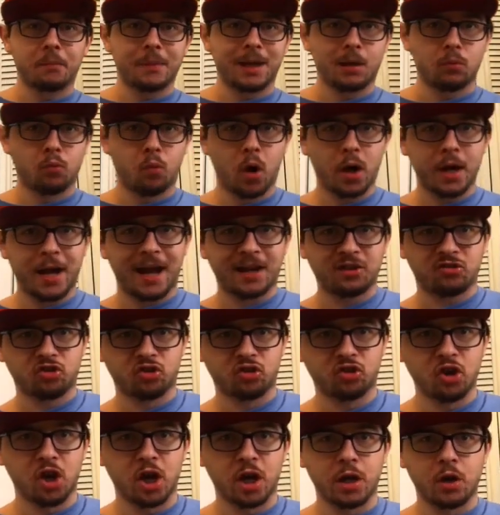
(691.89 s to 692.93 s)
me what I
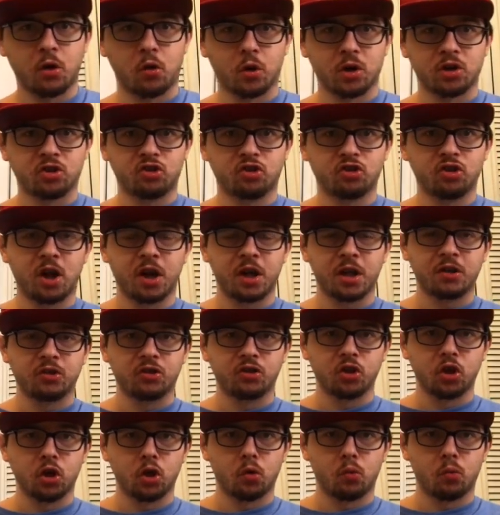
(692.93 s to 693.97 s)
should or
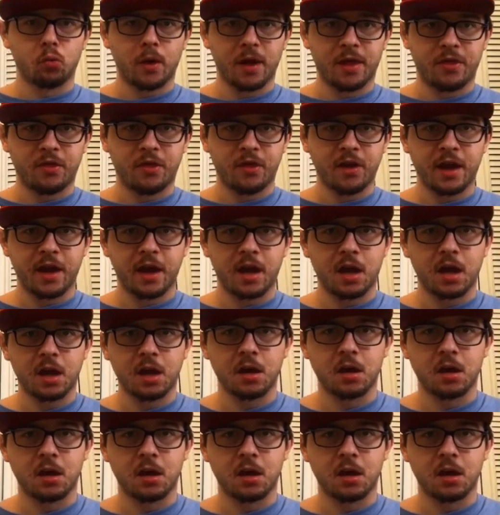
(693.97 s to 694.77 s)
shouldn't do with it.